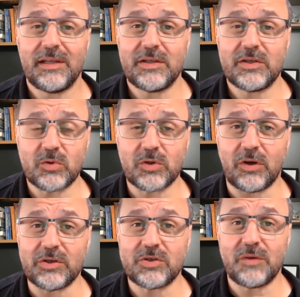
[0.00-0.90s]
This could
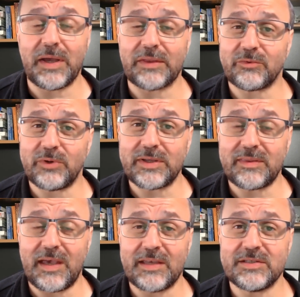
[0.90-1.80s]
cost you about
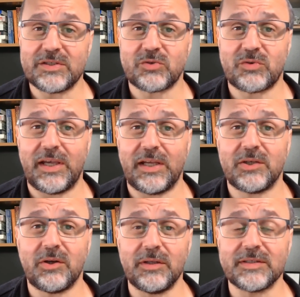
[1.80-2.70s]
3,000 Australian
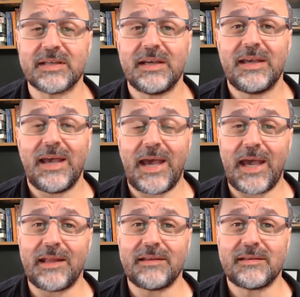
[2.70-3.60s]
dollars.
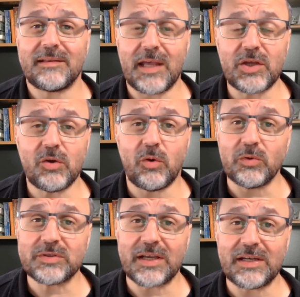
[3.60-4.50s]
And then you
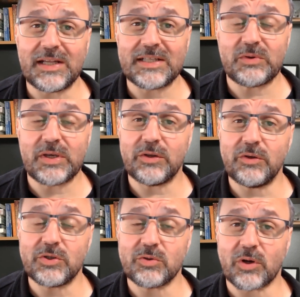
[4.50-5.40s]
also need to include your